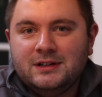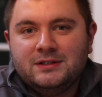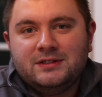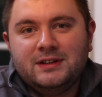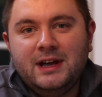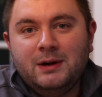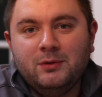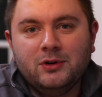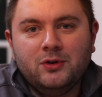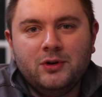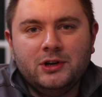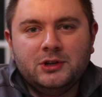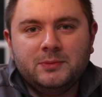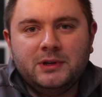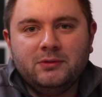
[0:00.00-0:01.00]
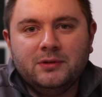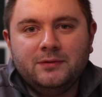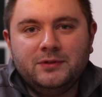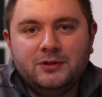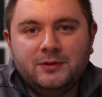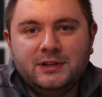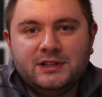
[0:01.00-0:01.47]
Today we're going to be
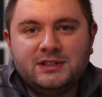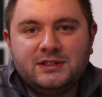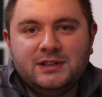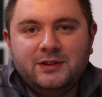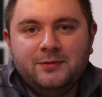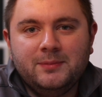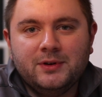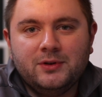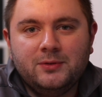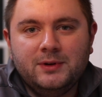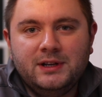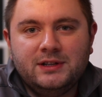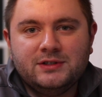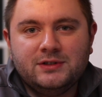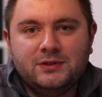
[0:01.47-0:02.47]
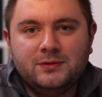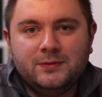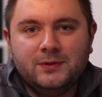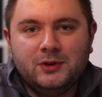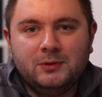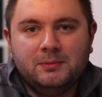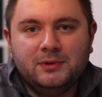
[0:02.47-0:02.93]
reviewing Steve McQueen's new
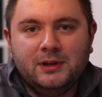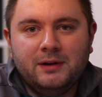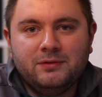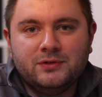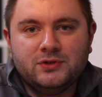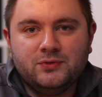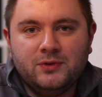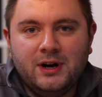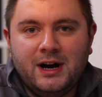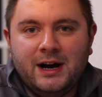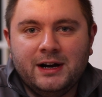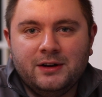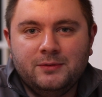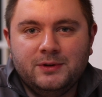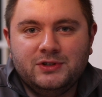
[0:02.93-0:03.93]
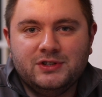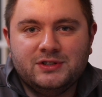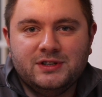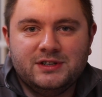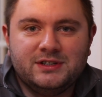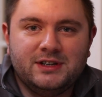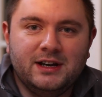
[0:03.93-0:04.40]
film, Lovers Rock, which is
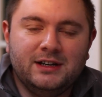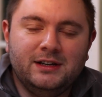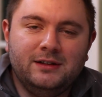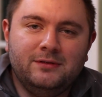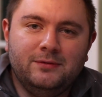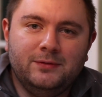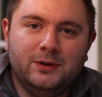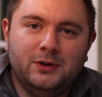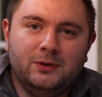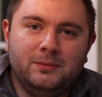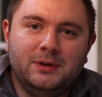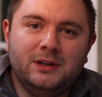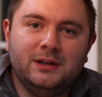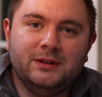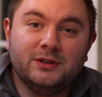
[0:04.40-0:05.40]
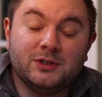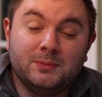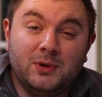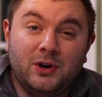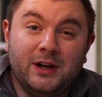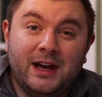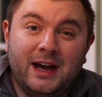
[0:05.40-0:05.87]
the second film in the
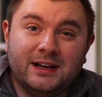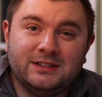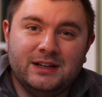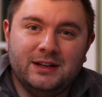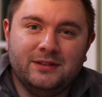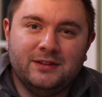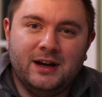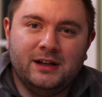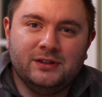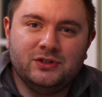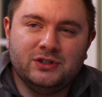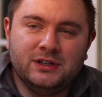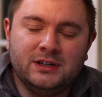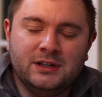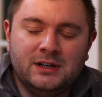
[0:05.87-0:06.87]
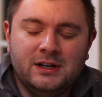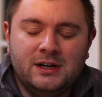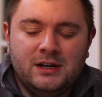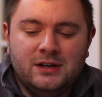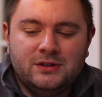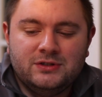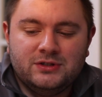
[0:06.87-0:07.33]
Small Axe anthology.
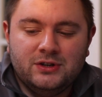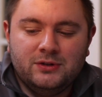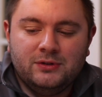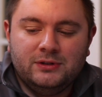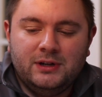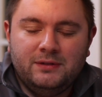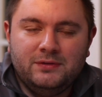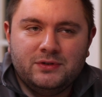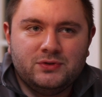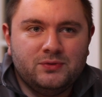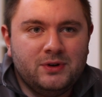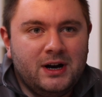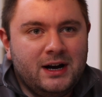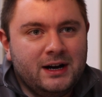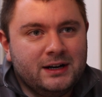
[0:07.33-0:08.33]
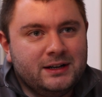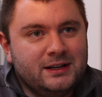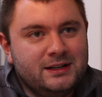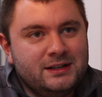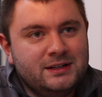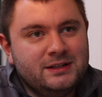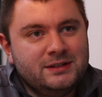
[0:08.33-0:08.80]
So Lovers Rock
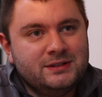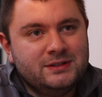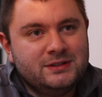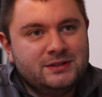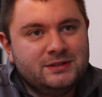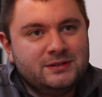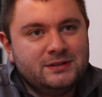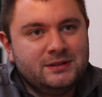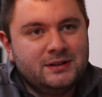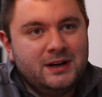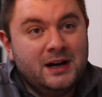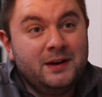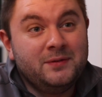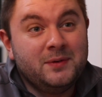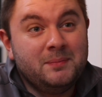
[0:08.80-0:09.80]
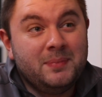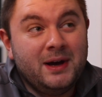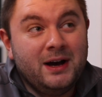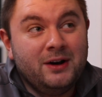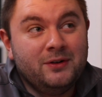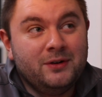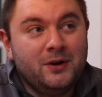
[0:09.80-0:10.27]
is kind of
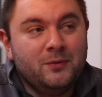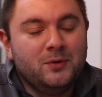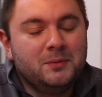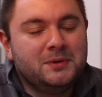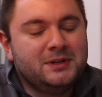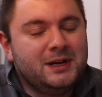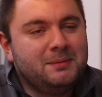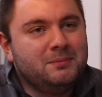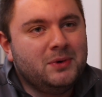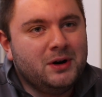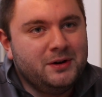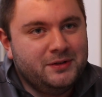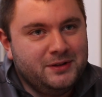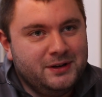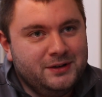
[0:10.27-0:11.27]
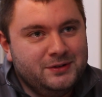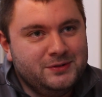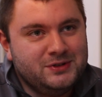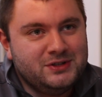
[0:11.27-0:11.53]
about a woman named Martha who